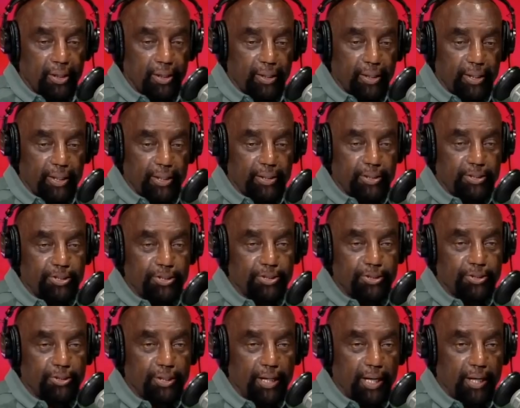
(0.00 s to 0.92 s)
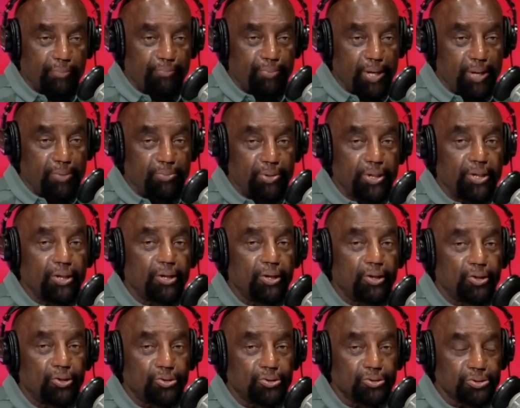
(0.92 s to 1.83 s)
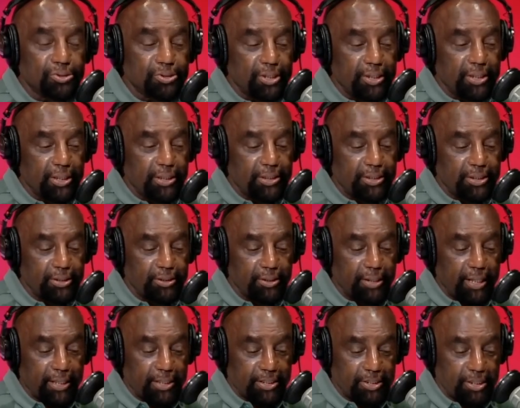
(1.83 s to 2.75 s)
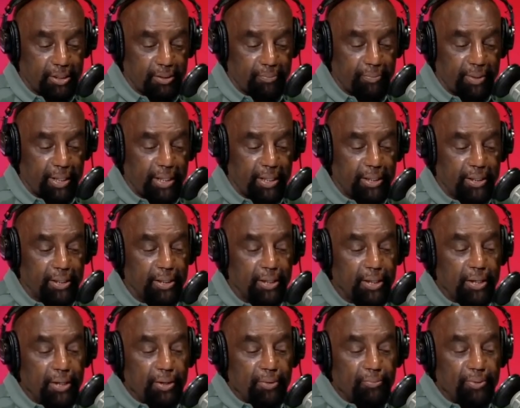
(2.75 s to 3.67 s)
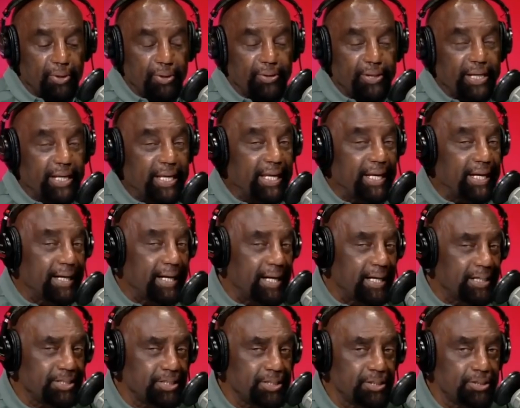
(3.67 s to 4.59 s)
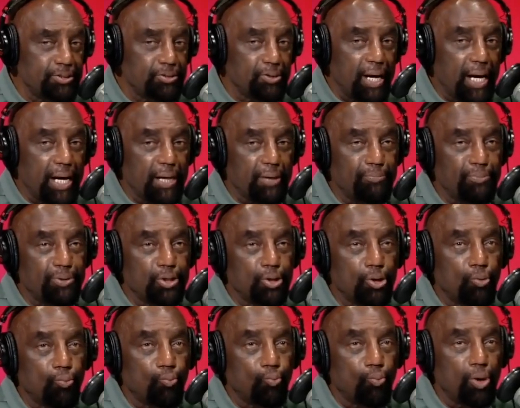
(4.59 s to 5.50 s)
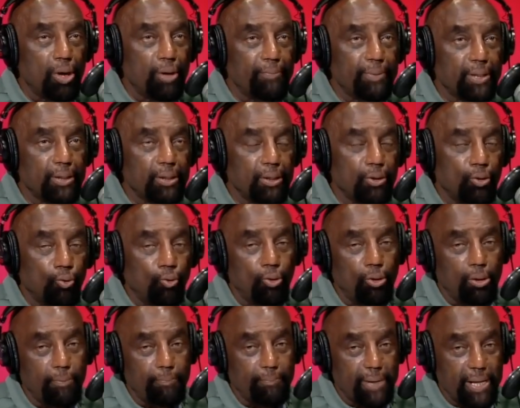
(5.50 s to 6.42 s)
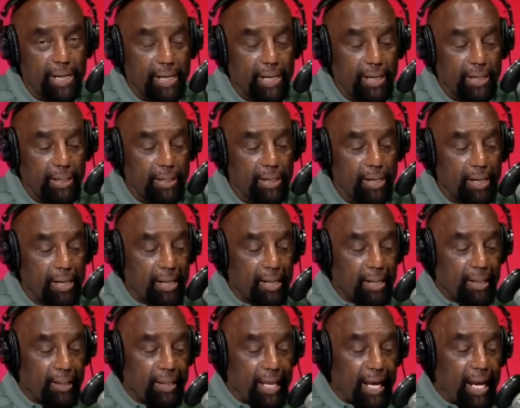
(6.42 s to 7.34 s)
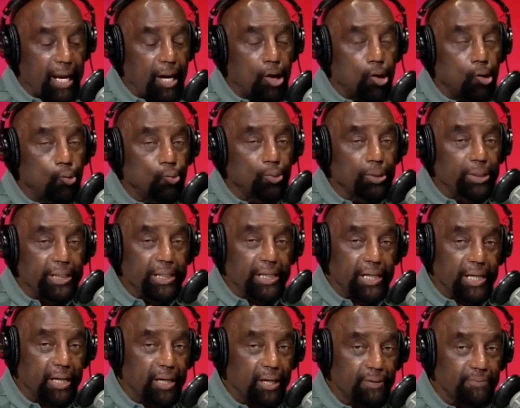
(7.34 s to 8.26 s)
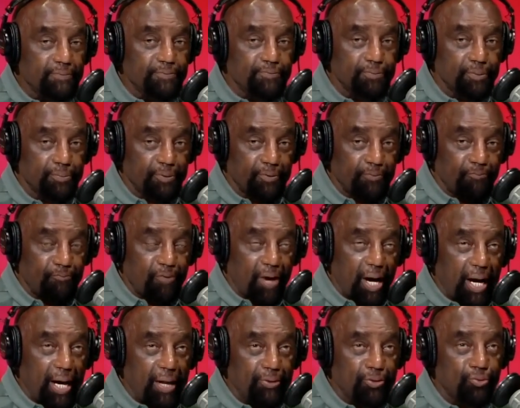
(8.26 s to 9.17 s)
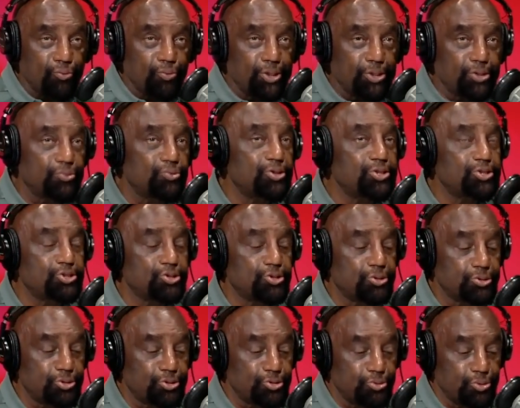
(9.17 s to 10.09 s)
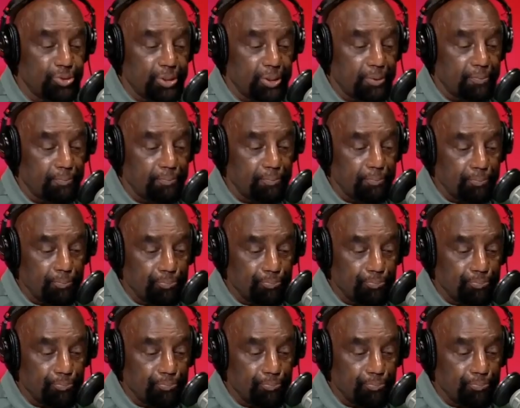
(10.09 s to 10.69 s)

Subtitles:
They can teach you how to pay bills. They can teach you how to save money. But they cannot teach you how to be a woman or a man. That only comes from the Father when you return to Him.